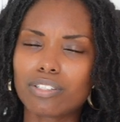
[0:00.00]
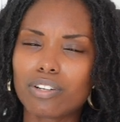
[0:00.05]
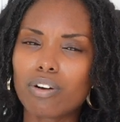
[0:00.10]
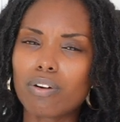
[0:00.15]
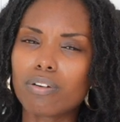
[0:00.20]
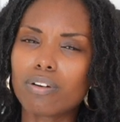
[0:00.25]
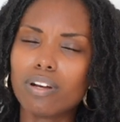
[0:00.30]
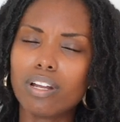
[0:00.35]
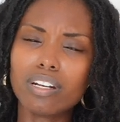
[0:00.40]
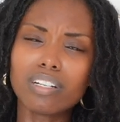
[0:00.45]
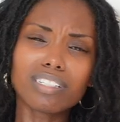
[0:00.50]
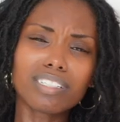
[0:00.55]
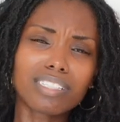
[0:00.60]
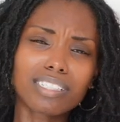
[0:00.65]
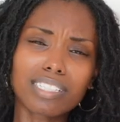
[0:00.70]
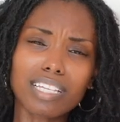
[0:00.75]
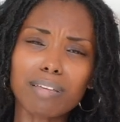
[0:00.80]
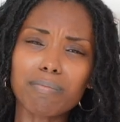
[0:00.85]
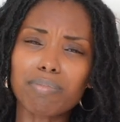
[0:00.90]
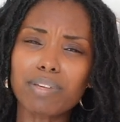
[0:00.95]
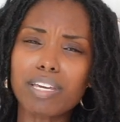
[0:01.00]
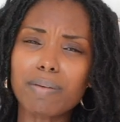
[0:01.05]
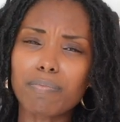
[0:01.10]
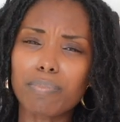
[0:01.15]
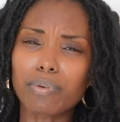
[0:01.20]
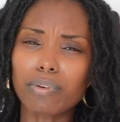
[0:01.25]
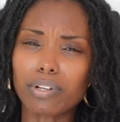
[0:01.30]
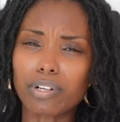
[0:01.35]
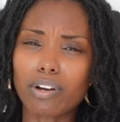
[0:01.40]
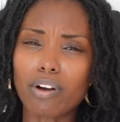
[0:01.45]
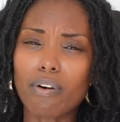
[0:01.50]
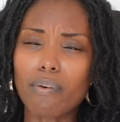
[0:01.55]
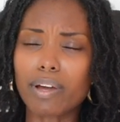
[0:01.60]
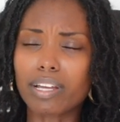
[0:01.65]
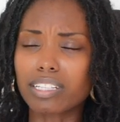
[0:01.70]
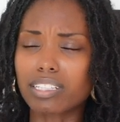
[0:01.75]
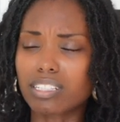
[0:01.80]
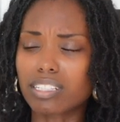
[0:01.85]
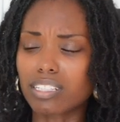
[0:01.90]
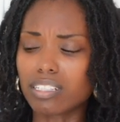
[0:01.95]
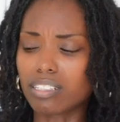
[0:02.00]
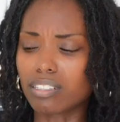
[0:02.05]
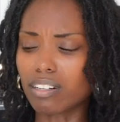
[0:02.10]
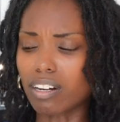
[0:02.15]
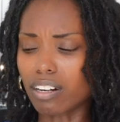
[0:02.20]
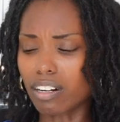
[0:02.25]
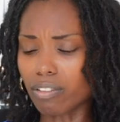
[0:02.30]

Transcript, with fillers: No, none of these same people are going to